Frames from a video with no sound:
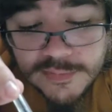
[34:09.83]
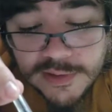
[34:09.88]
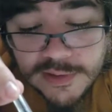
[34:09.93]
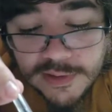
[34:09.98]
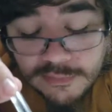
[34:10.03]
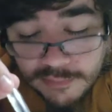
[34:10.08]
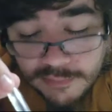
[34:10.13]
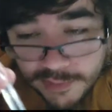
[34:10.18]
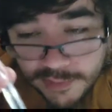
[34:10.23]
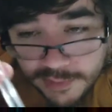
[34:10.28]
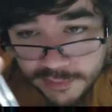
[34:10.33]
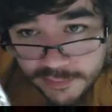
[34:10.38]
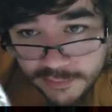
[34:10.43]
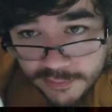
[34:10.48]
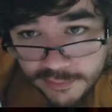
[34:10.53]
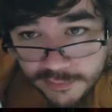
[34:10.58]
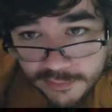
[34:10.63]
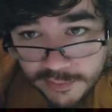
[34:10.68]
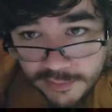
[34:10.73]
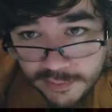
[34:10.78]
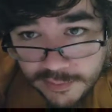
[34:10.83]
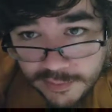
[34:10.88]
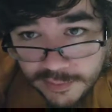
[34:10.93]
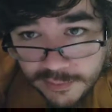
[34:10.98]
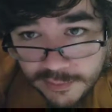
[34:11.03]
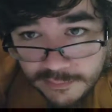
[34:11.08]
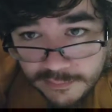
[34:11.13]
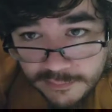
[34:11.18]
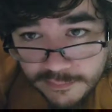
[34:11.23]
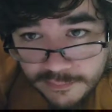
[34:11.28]
I wanted to draw
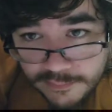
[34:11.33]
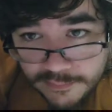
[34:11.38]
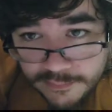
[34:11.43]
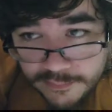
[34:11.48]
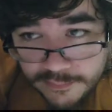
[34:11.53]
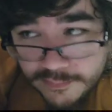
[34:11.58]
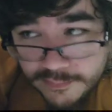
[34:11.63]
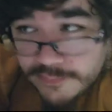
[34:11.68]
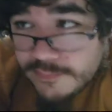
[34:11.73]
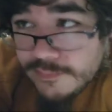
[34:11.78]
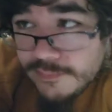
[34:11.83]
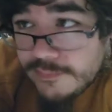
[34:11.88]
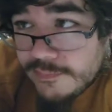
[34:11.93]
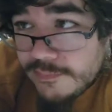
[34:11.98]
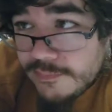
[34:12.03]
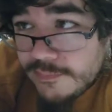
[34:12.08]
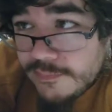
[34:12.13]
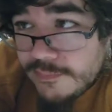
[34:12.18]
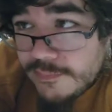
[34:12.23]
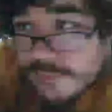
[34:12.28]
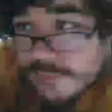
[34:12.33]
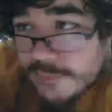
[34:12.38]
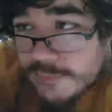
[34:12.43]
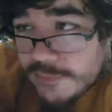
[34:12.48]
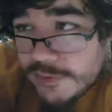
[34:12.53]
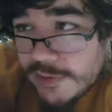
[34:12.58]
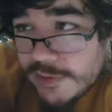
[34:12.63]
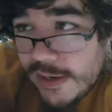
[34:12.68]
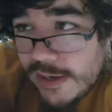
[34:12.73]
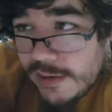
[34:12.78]
them.
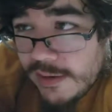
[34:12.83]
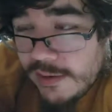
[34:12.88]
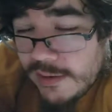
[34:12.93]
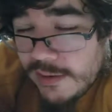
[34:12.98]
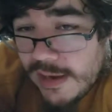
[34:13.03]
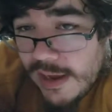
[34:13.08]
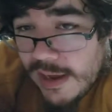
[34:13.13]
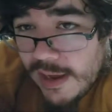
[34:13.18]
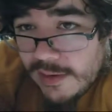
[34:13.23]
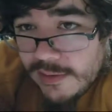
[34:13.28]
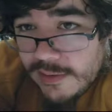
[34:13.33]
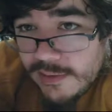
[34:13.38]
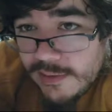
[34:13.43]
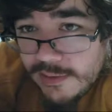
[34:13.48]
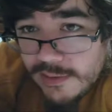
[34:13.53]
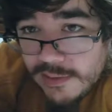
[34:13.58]
Shad, lad.